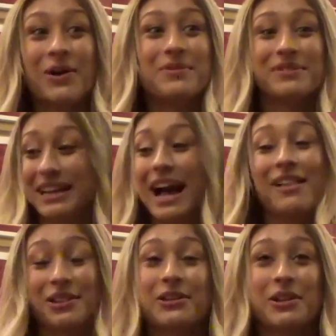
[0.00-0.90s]

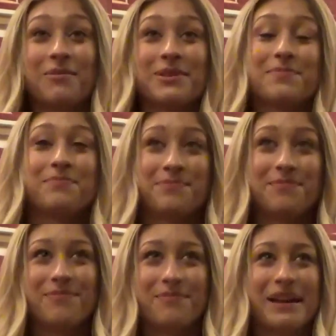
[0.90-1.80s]
I literally almost
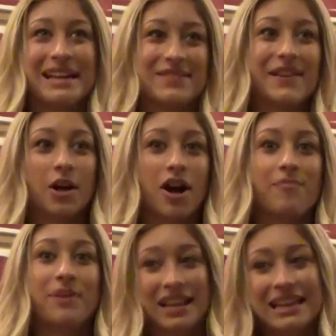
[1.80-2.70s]
bit his finger
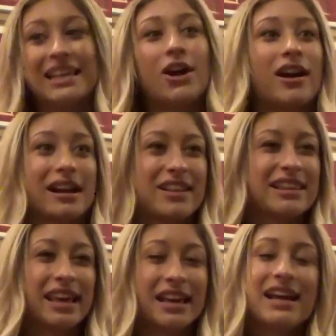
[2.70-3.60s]
off, but like he got it out.
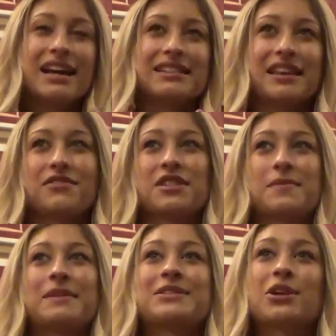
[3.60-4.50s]
Like they've just
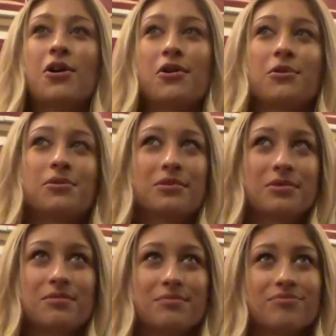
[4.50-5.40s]
been so,
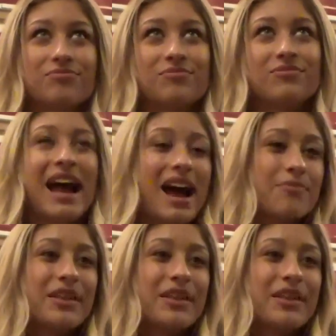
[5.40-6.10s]
yeah,